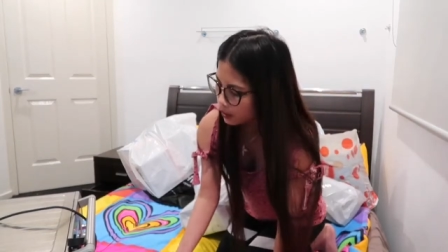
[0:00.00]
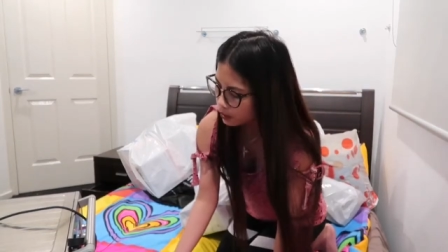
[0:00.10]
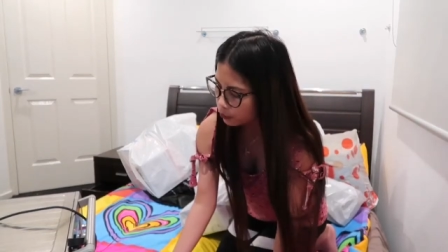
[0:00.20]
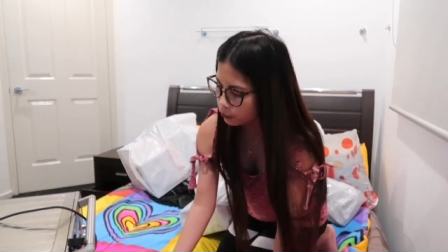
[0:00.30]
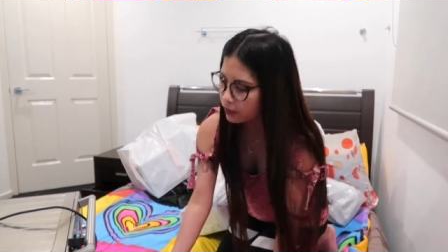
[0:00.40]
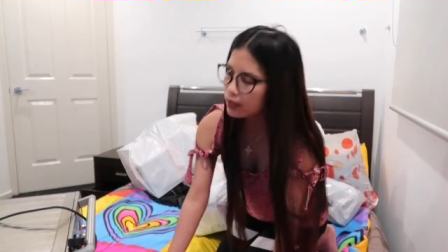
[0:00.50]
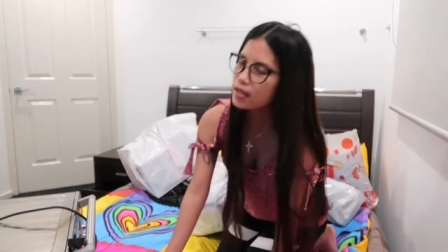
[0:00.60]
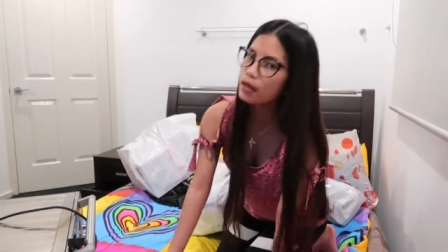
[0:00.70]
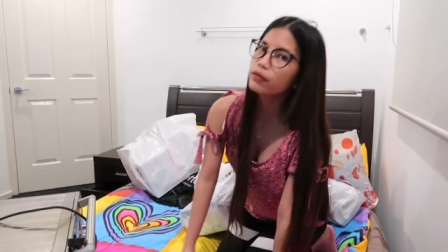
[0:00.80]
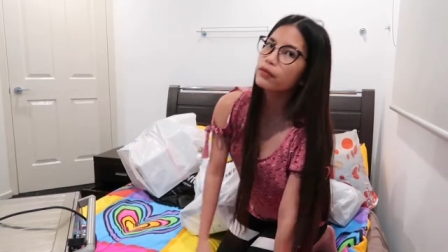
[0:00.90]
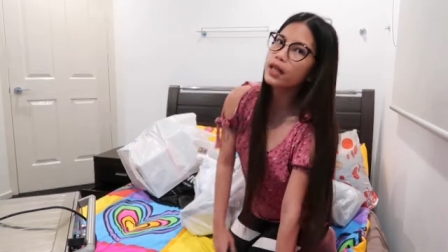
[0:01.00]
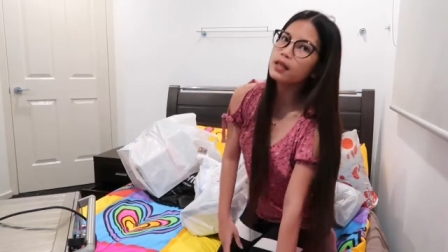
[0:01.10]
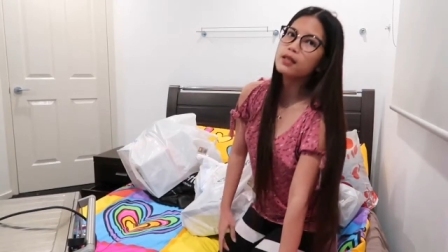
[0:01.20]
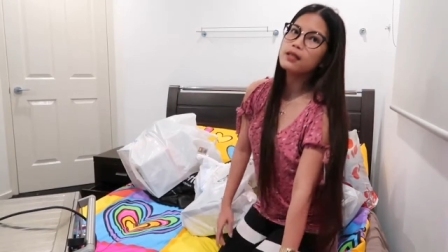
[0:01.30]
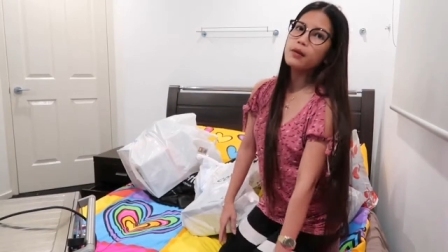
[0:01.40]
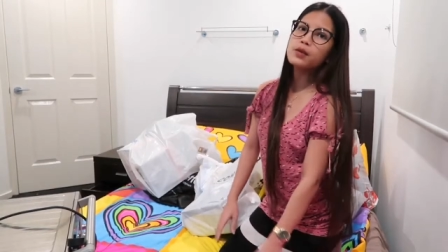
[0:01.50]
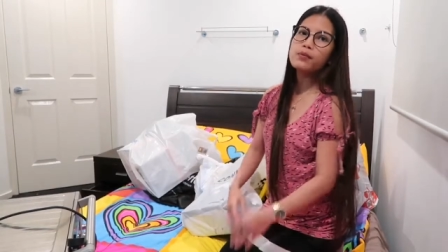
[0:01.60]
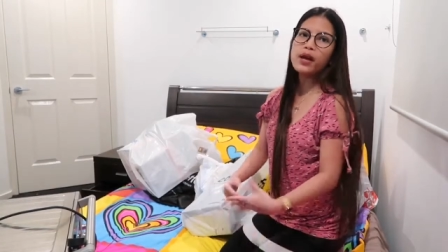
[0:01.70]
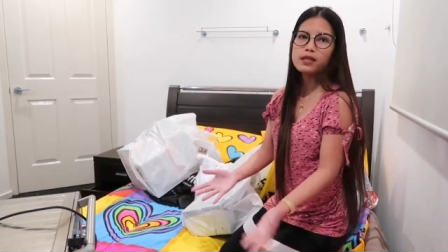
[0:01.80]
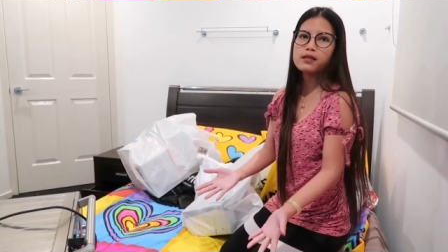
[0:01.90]
to free some
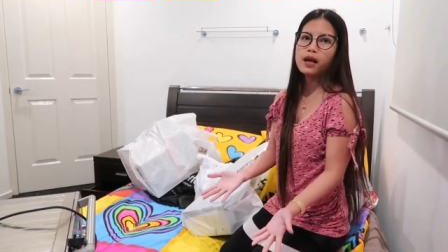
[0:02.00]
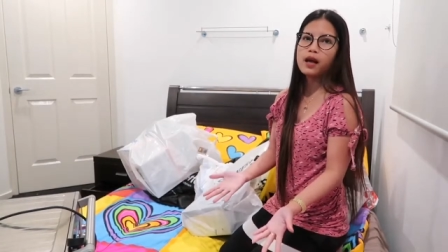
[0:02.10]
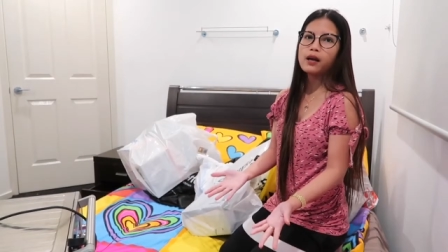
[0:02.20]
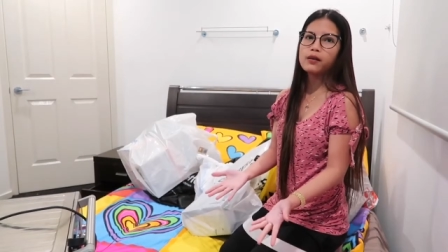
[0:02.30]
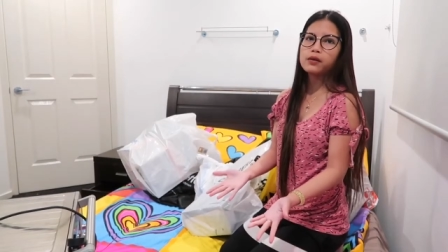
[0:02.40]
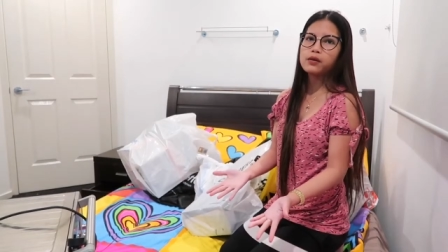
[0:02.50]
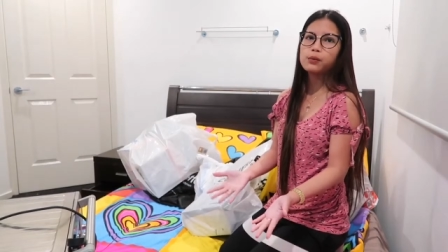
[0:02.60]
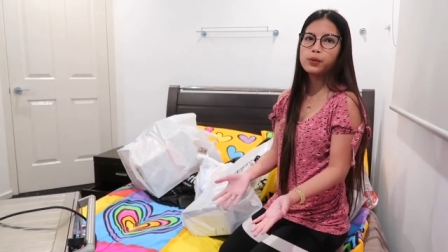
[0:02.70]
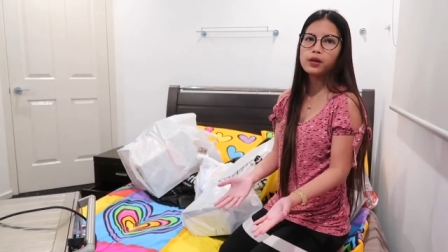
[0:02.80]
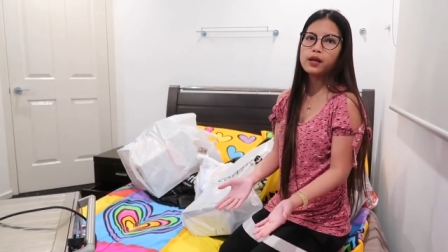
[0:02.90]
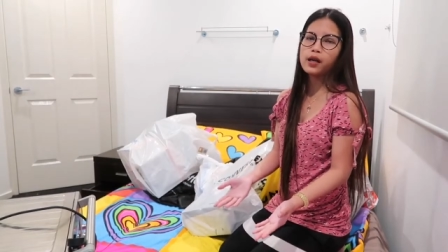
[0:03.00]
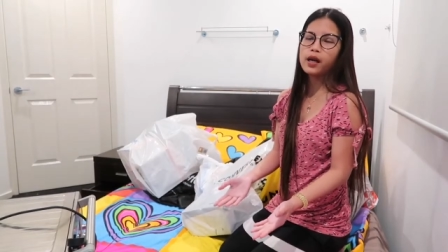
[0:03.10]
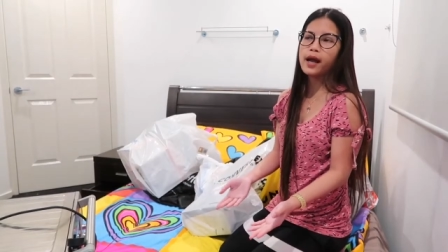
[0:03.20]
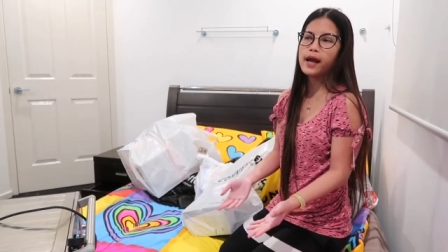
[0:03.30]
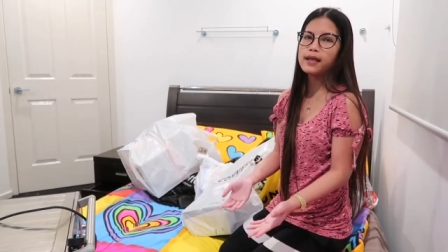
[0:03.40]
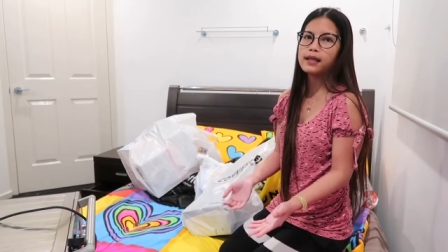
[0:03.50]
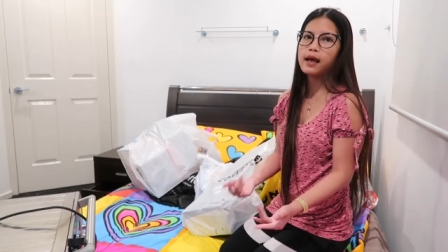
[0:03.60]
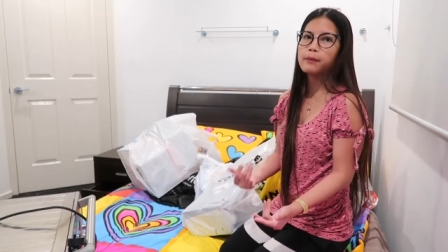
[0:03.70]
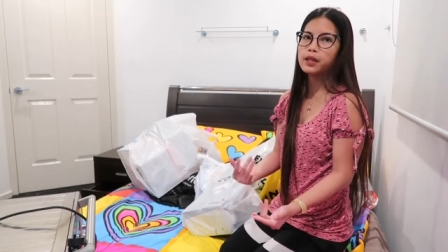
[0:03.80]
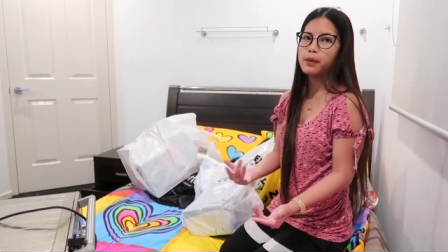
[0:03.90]
space computer and
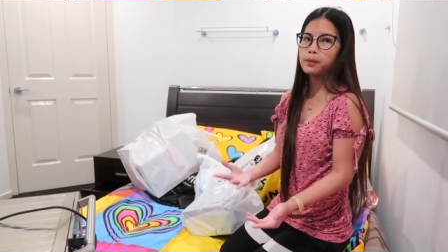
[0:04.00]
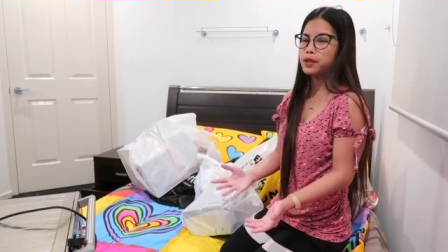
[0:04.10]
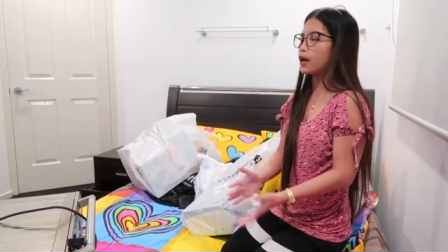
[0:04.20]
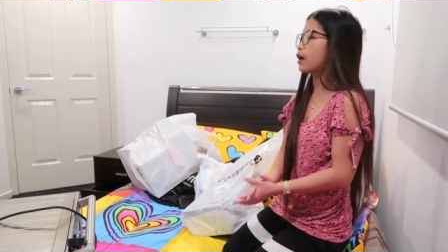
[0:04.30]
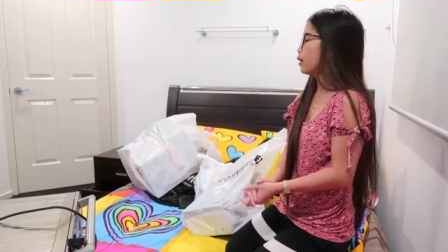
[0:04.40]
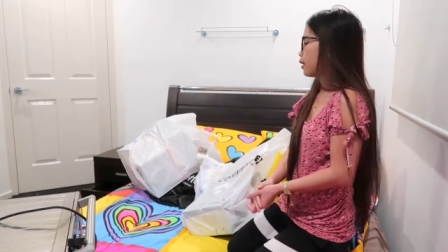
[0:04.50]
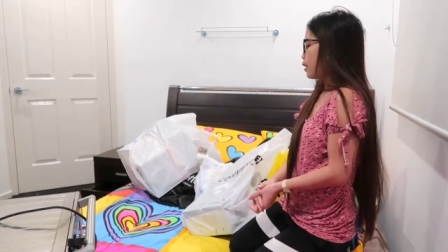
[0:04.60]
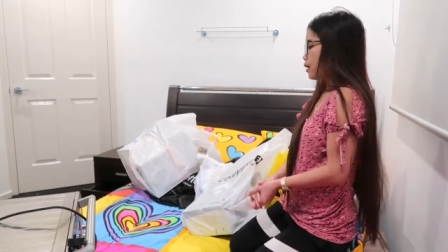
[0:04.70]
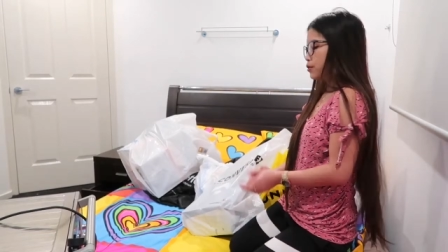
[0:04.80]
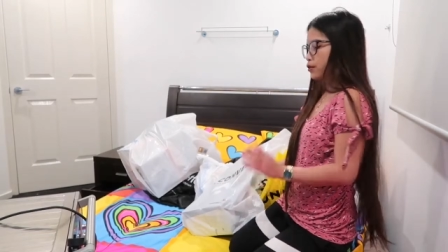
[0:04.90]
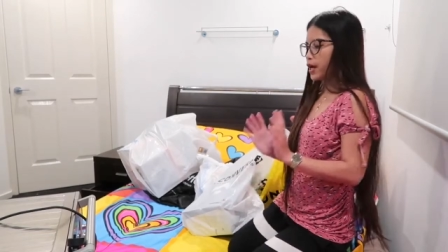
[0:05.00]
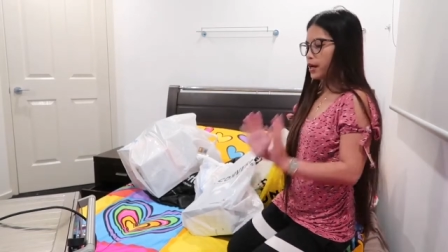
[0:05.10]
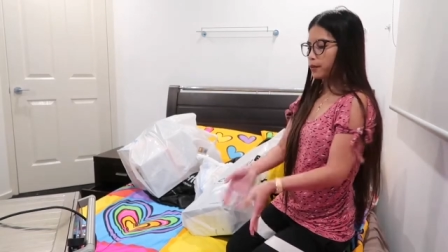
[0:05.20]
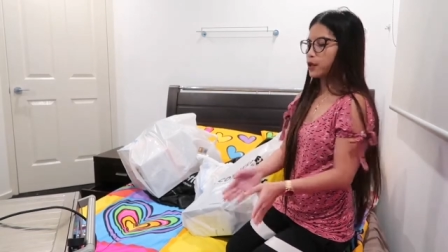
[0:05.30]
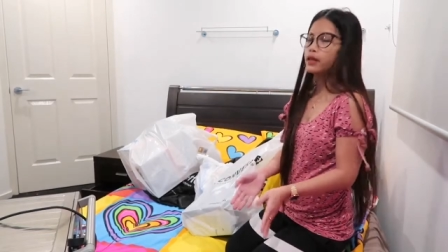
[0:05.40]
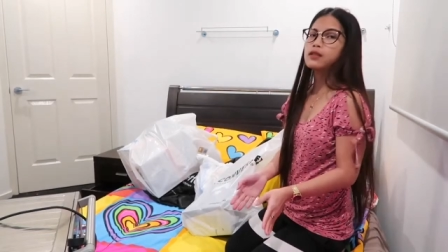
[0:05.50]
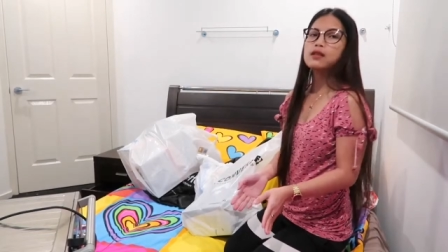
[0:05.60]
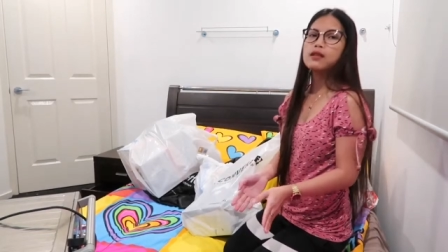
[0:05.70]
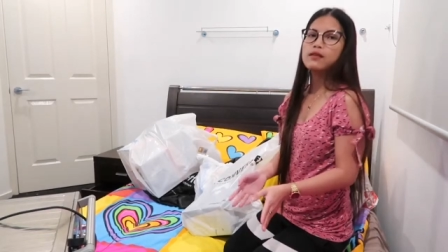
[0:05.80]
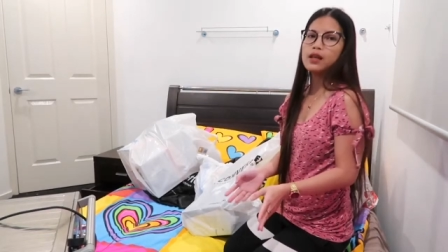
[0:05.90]
laptop niya. So yeah, I'm going
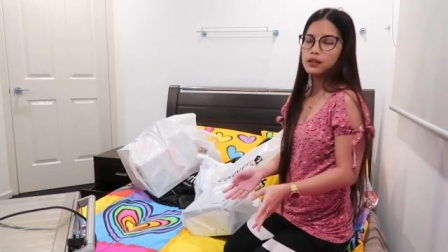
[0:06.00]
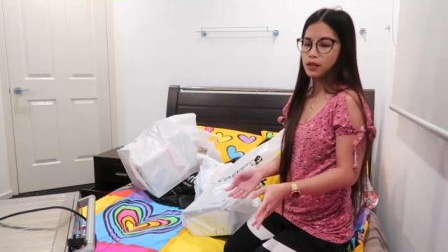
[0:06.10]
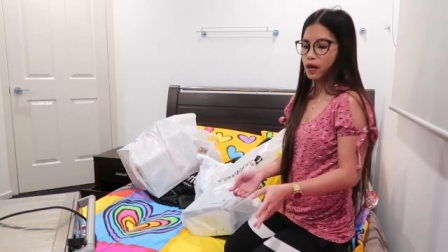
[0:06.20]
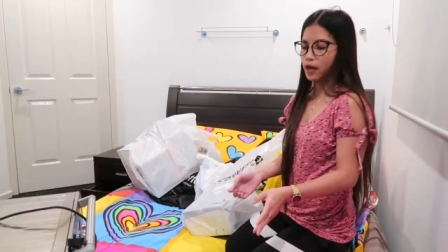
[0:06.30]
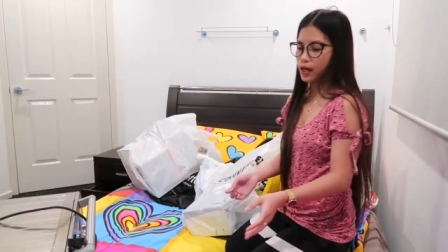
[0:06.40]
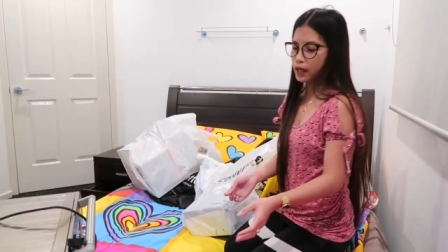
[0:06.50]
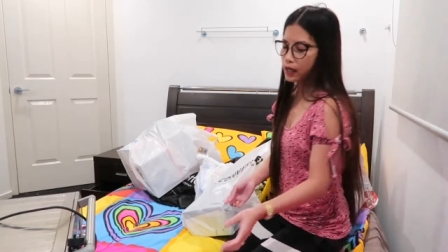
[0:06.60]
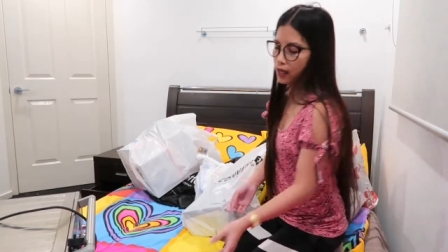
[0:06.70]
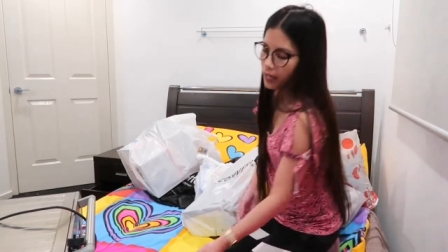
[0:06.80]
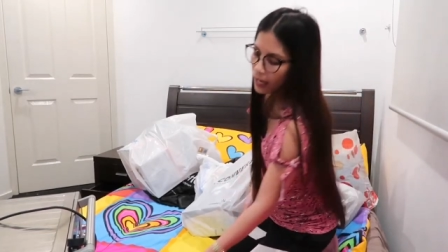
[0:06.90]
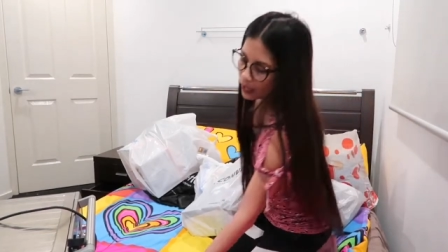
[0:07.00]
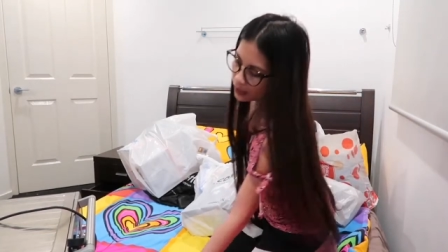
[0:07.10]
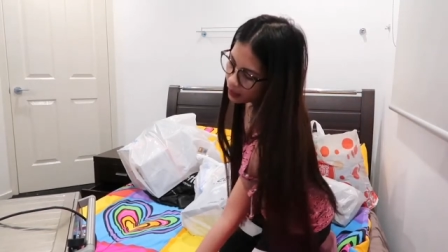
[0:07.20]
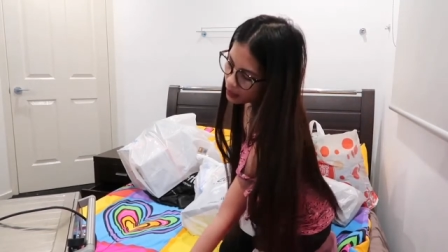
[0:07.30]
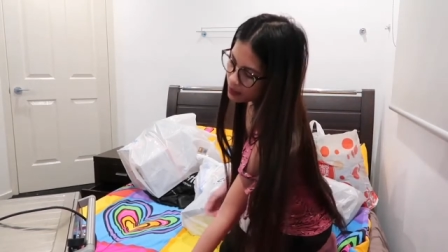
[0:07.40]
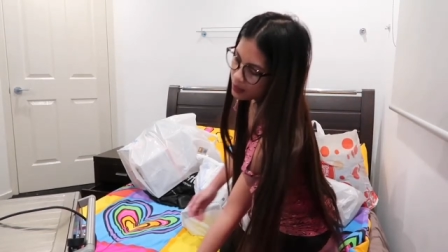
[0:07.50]
to give that to her. And guys,